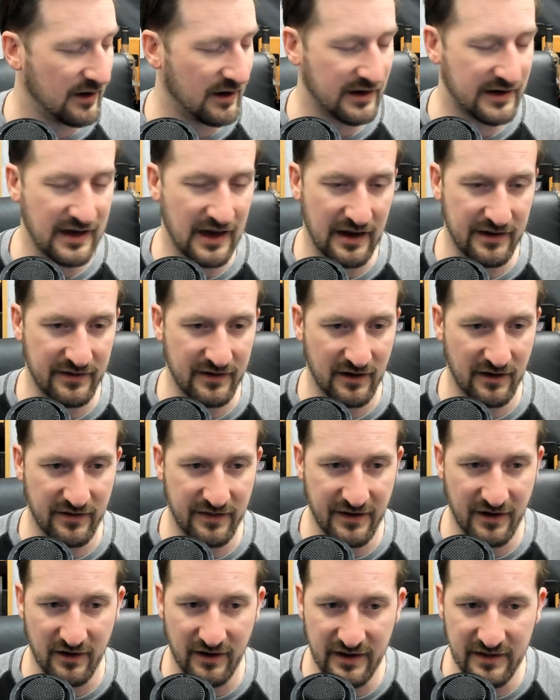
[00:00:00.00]
again,
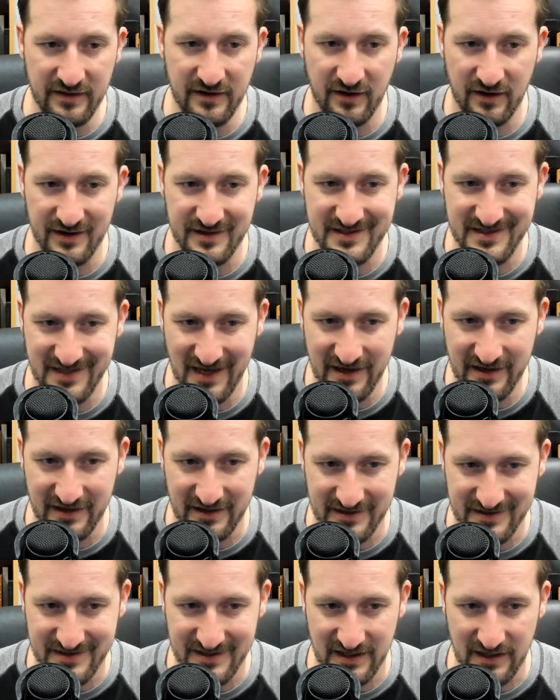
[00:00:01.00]
they're in their
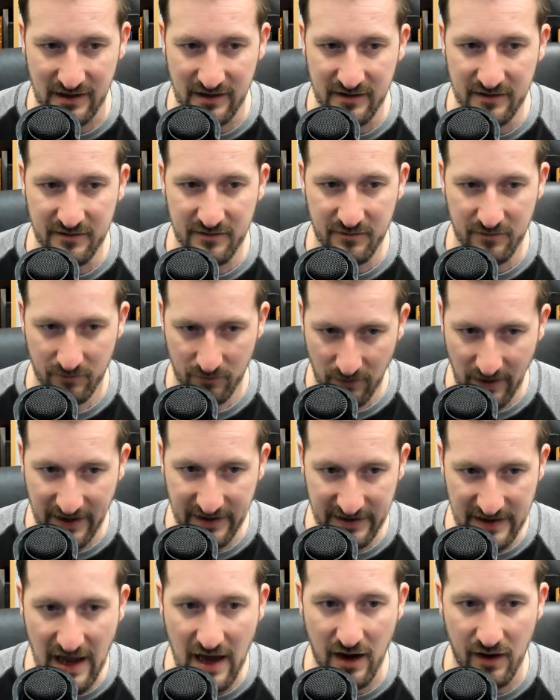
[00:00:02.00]
ascendancy
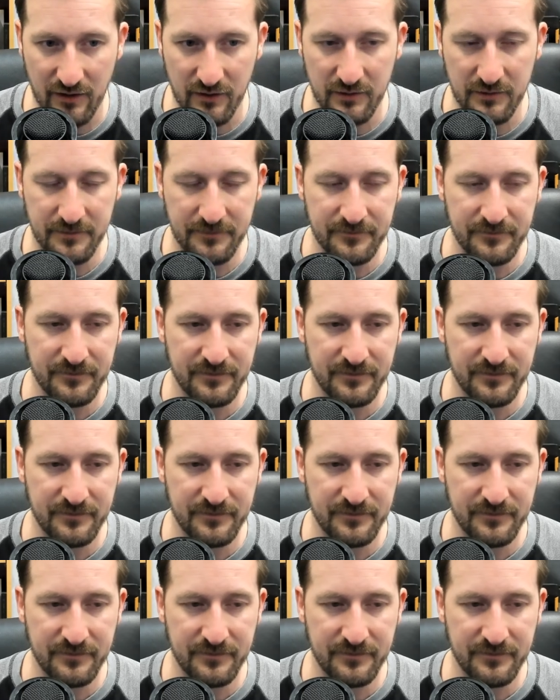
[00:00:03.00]
right now.